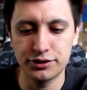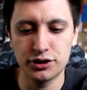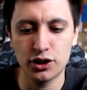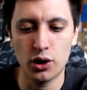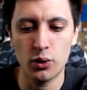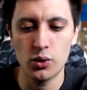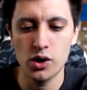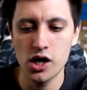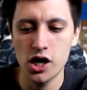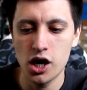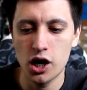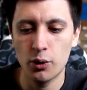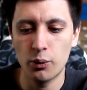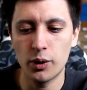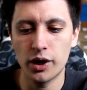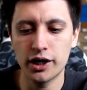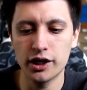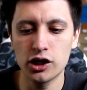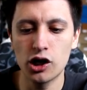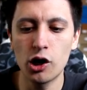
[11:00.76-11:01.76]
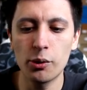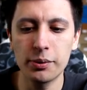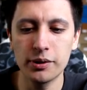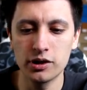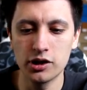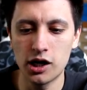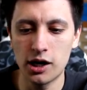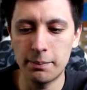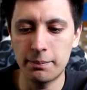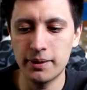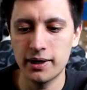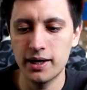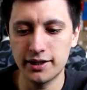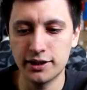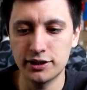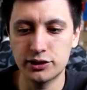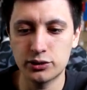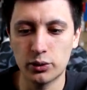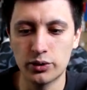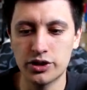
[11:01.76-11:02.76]
So we're going to open up
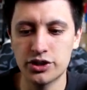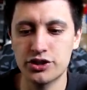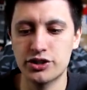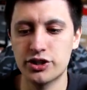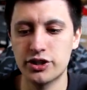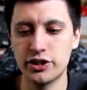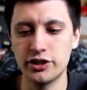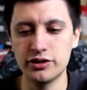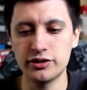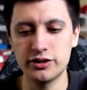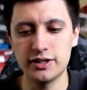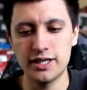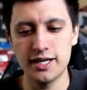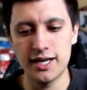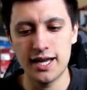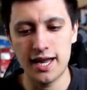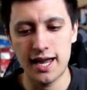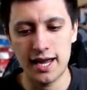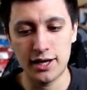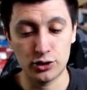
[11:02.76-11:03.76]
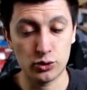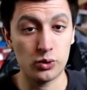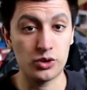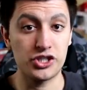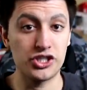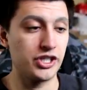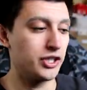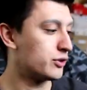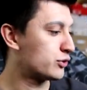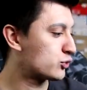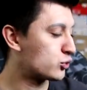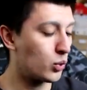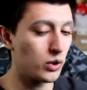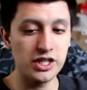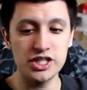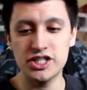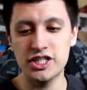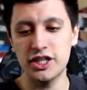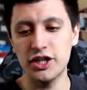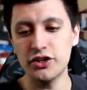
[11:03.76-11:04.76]
the Sword and Shield. Sword and Shield.
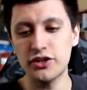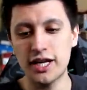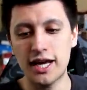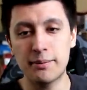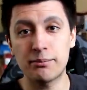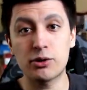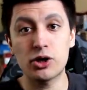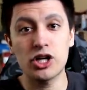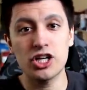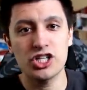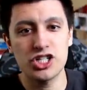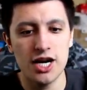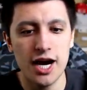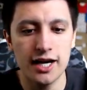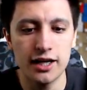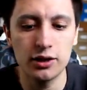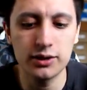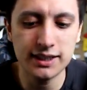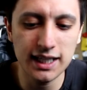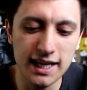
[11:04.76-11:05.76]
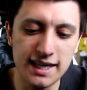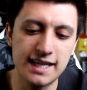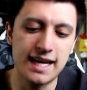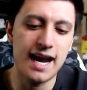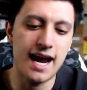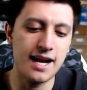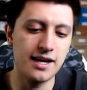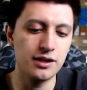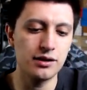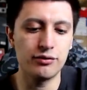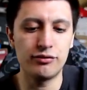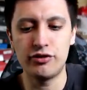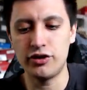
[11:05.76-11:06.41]
Sword and Shield and Burning Shadows at the end of the